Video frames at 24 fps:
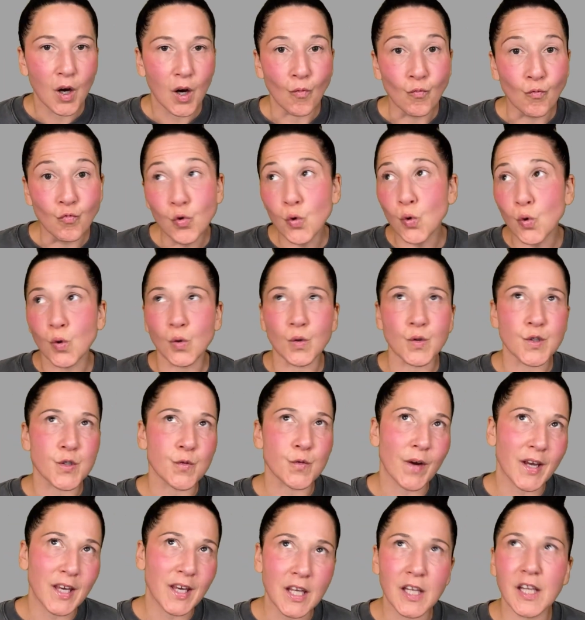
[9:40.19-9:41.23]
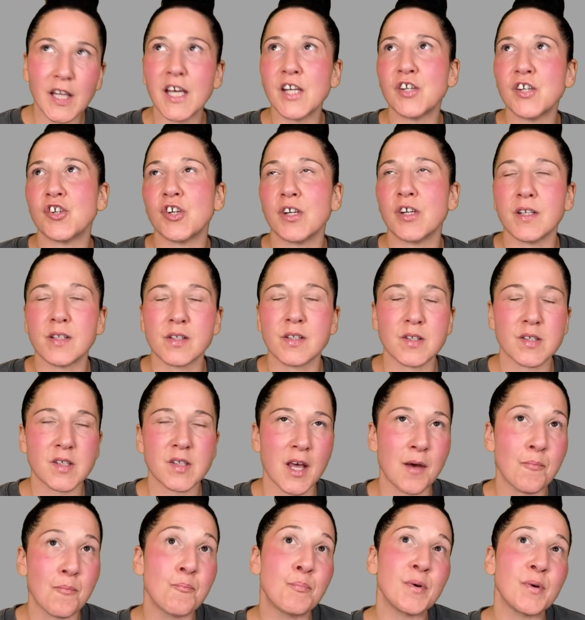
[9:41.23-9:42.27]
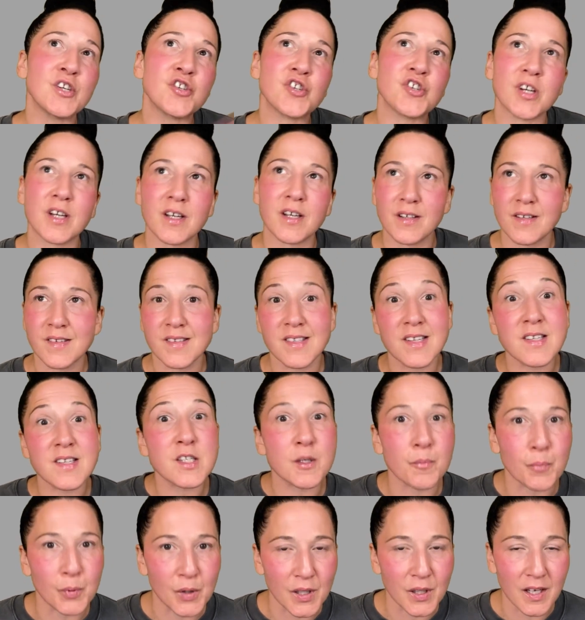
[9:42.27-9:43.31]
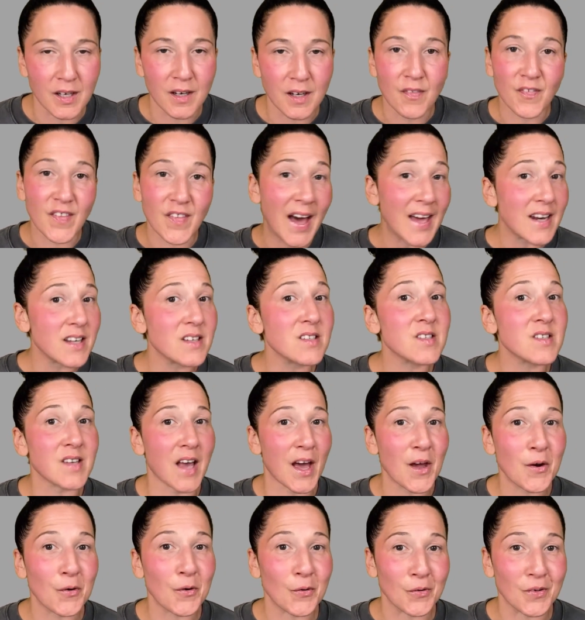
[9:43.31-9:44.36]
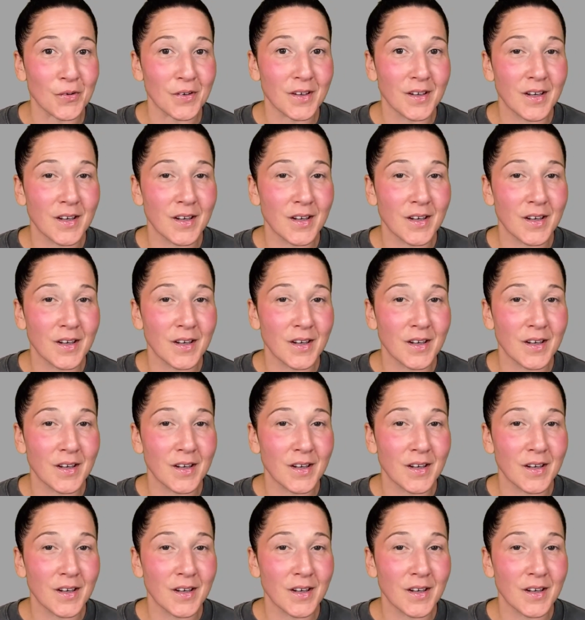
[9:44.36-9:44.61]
rules, regulations, ambition, discipline. That is Saturn.